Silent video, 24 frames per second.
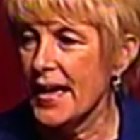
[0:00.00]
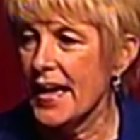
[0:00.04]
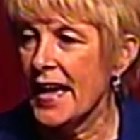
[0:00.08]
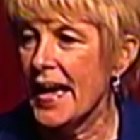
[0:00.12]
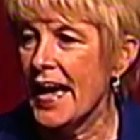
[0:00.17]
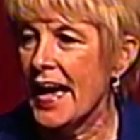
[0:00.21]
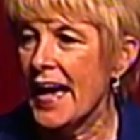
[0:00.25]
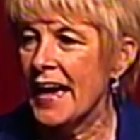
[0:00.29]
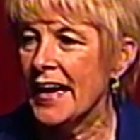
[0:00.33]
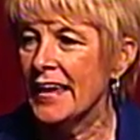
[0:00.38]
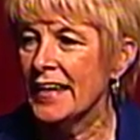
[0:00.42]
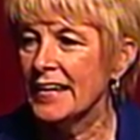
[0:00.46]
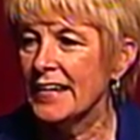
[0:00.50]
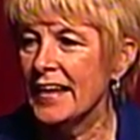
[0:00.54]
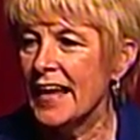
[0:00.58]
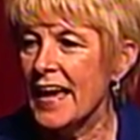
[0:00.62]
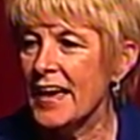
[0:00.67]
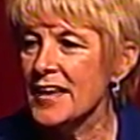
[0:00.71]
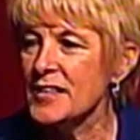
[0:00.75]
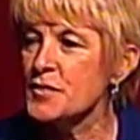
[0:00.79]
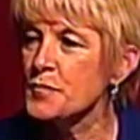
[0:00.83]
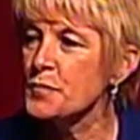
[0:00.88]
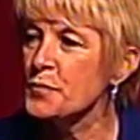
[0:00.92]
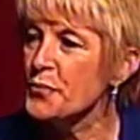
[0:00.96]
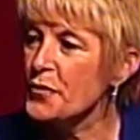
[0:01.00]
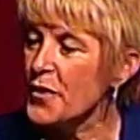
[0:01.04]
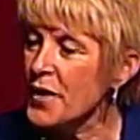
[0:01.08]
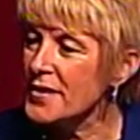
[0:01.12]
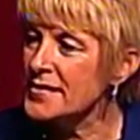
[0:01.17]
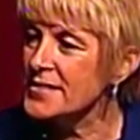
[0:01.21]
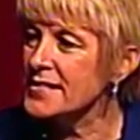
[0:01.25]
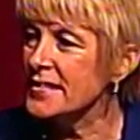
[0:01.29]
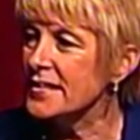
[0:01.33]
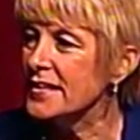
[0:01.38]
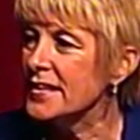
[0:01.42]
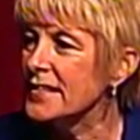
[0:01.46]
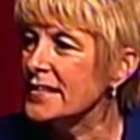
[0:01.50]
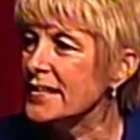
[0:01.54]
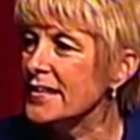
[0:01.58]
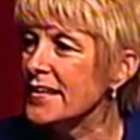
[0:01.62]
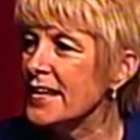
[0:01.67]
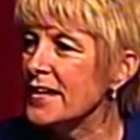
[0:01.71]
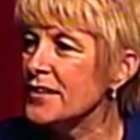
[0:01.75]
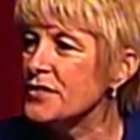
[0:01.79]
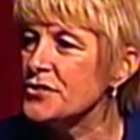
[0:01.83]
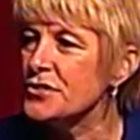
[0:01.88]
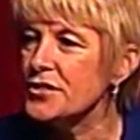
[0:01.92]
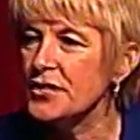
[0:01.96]
And as president
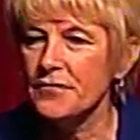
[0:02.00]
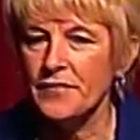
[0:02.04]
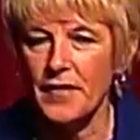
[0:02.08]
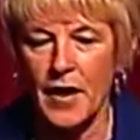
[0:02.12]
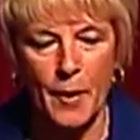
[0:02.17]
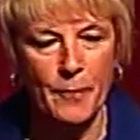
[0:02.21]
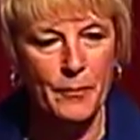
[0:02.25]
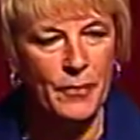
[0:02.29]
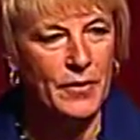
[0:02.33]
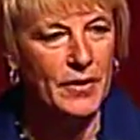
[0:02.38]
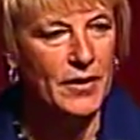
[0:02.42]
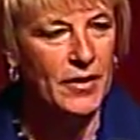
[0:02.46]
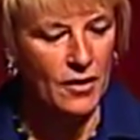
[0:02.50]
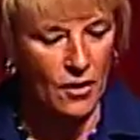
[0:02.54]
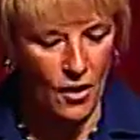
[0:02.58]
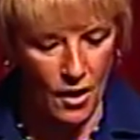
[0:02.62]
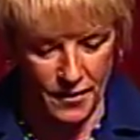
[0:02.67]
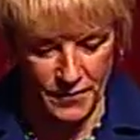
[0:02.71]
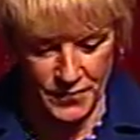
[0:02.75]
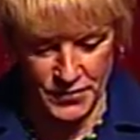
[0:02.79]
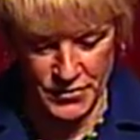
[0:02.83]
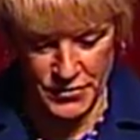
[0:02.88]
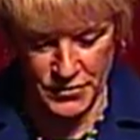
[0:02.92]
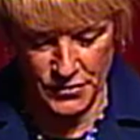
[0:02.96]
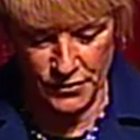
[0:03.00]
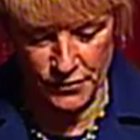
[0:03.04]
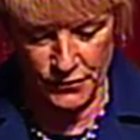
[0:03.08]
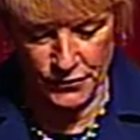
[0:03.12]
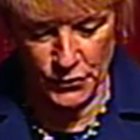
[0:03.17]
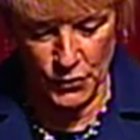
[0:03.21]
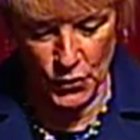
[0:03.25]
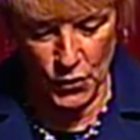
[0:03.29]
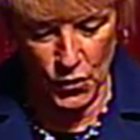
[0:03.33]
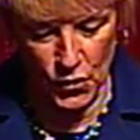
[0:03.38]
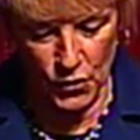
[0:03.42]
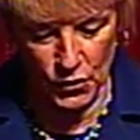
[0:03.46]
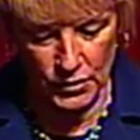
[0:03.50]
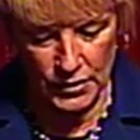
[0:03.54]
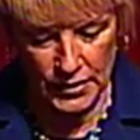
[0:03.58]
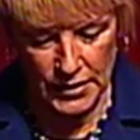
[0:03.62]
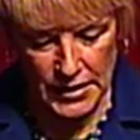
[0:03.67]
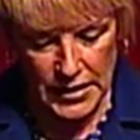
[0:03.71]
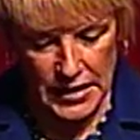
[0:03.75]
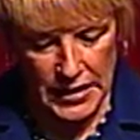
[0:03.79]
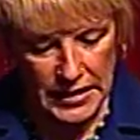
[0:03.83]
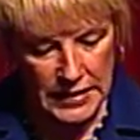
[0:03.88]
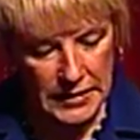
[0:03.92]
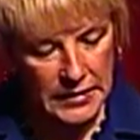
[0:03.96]
and chief operating officer of Knoll,
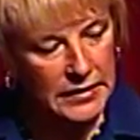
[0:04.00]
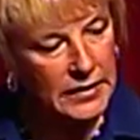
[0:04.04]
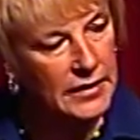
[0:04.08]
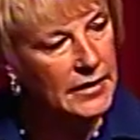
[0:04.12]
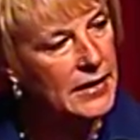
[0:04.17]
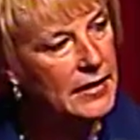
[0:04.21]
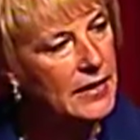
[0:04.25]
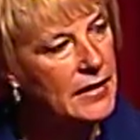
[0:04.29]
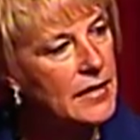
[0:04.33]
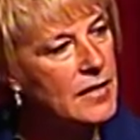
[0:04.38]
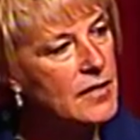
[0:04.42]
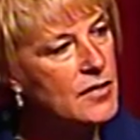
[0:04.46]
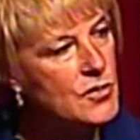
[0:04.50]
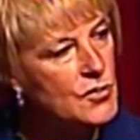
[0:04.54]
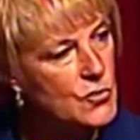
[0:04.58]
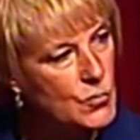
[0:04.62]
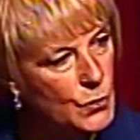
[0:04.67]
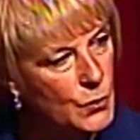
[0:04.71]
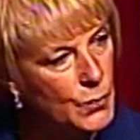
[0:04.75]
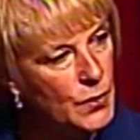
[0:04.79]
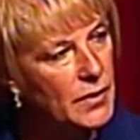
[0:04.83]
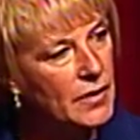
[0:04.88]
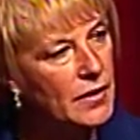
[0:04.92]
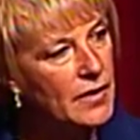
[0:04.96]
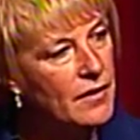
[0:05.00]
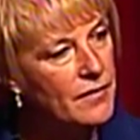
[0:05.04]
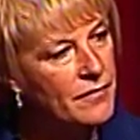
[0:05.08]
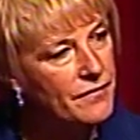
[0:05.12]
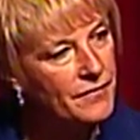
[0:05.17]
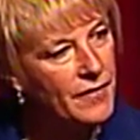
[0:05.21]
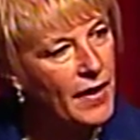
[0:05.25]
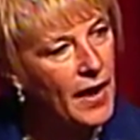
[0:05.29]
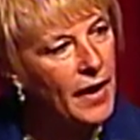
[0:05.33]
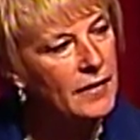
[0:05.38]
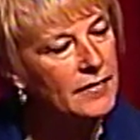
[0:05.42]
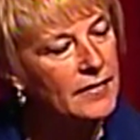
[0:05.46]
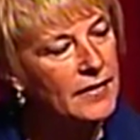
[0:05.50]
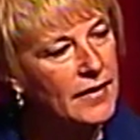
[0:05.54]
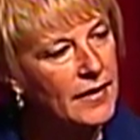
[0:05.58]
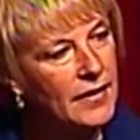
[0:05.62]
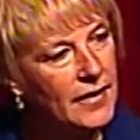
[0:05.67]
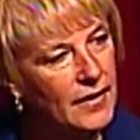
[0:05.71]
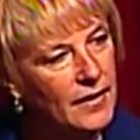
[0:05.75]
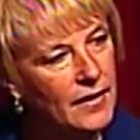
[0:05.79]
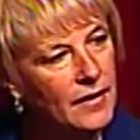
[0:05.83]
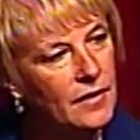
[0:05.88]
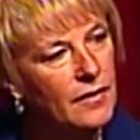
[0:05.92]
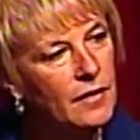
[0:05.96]
Lynn is really finally
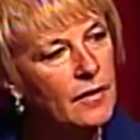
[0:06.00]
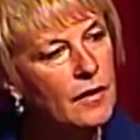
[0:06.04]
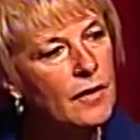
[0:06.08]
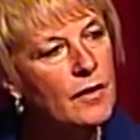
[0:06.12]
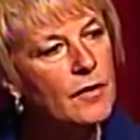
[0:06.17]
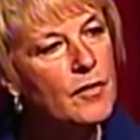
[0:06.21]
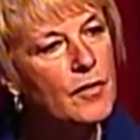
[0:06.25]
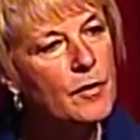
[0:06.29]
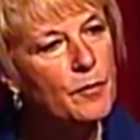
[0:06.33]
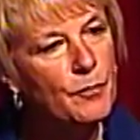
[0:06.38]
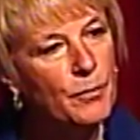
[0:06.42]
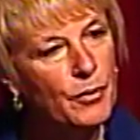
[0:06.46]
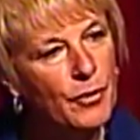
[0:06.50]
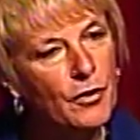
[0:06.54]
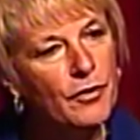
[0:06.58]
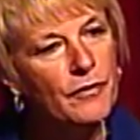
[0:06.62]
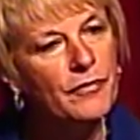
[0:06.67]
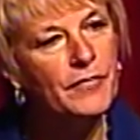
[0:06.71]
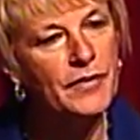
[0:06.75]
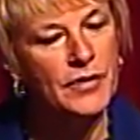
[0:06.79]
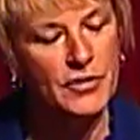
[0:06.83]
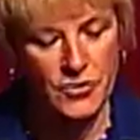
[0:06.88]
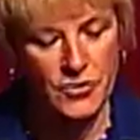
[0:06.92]
in the perfect